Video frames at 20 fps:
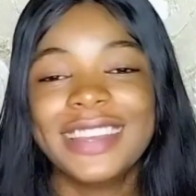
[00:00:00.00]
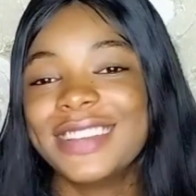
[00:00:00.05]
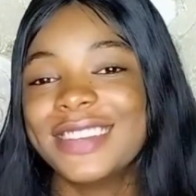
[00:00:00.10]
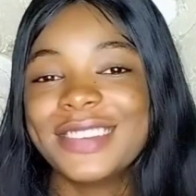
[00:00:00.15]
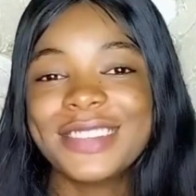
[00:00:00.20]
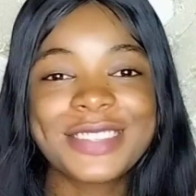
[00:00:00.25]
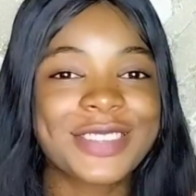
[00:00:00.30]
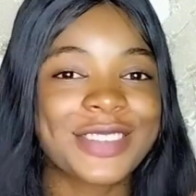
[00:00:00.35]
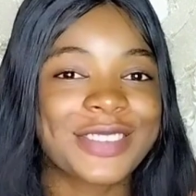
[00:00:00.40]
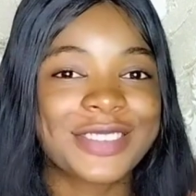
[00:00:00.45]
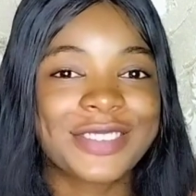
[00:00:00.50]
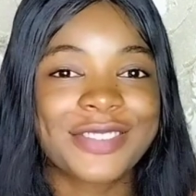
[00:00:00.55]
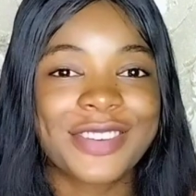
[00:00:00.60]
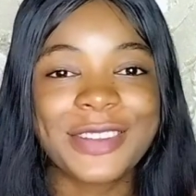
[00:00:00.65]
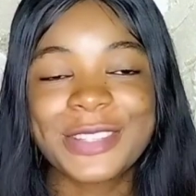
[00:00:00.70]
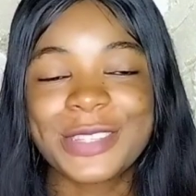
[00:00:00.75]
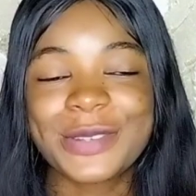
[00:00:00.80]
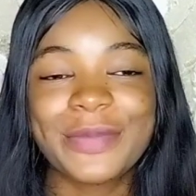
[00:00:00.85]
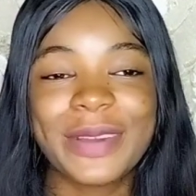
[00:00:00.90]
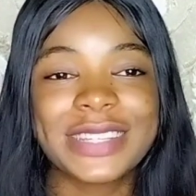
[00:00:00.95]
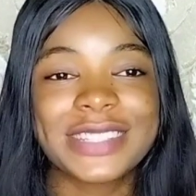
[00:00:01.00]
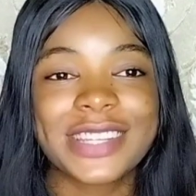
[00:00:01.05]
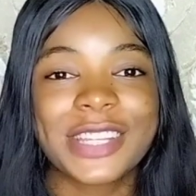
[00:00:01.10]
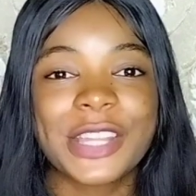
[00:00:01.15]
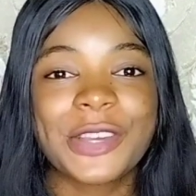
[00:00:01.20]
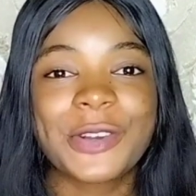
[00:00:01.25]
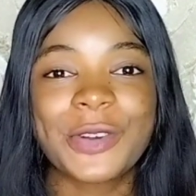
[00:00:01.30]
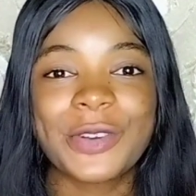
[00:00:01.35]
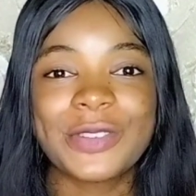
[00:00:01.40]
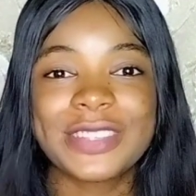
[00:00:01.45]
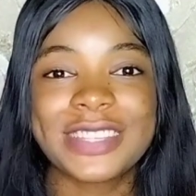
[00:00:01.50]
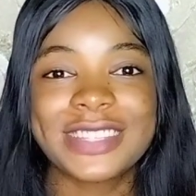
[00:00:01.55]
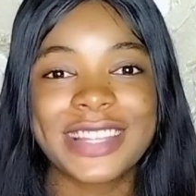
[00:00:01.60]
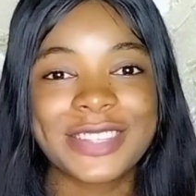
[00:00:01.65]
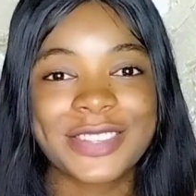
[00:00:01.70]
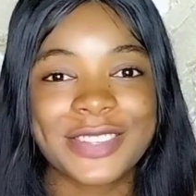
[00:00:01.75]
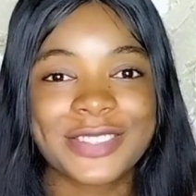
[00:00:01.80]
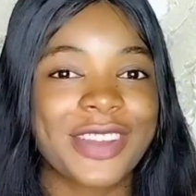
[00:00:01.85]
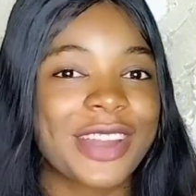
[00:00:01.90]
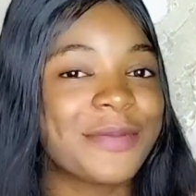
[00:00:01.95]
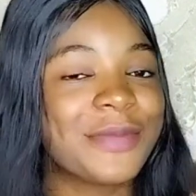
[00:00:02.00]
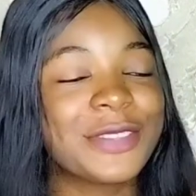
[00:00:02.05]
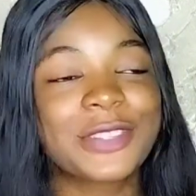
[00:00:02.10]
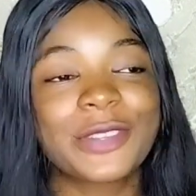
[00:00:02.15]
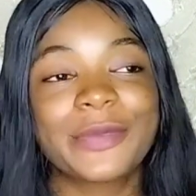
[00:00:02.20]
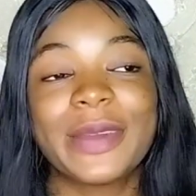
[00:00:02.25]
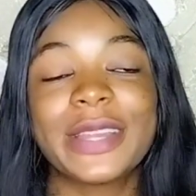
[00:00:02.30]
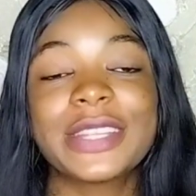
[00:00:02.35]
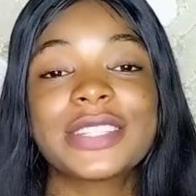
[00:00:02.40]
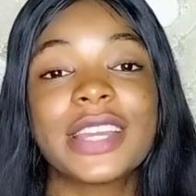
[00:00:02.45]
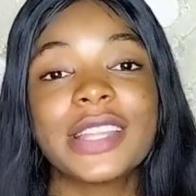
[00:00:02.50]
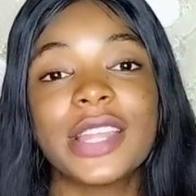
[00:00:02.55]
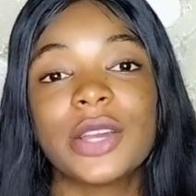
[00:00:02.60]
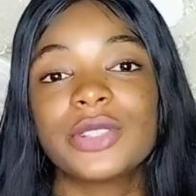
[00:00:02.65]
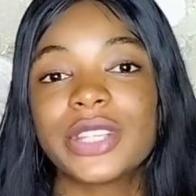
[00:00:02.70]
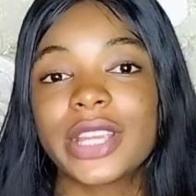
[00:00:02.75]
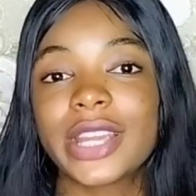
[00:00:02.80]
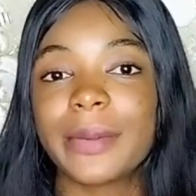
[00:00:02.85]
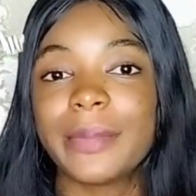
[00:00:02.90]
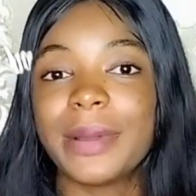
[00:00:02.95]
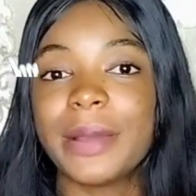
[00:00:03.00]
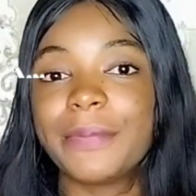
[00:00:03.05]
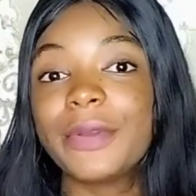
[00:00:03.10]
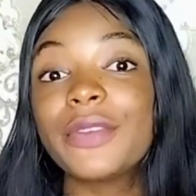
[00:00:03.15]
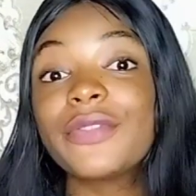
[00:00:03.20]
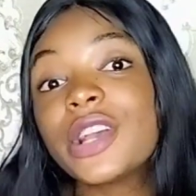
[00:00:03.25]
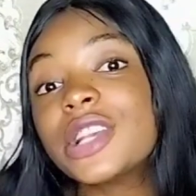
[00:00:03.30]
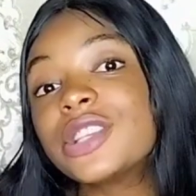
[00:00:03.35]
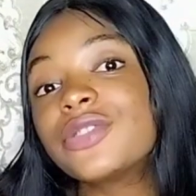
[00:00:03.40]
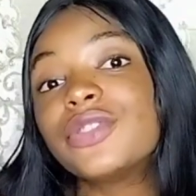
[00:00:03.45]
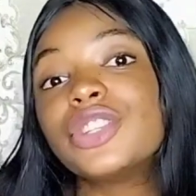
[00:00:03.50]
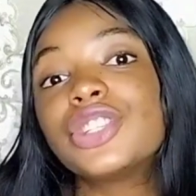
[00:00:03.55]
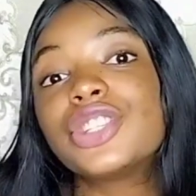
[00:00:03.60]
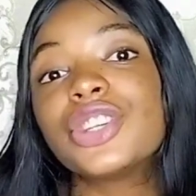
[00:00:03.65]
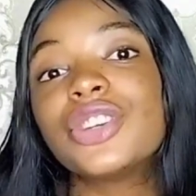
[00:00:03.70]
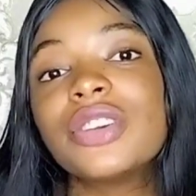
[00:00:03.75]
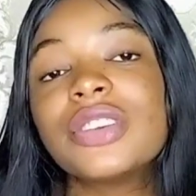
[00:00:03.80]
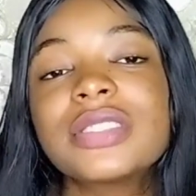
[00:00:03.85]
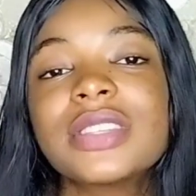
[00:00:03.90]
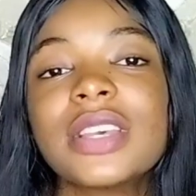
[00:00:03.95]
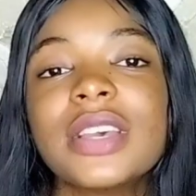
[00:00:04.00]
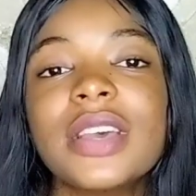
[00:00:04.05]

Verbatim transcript: subscribe to my channel consider subscribing to my channel check out my previous videos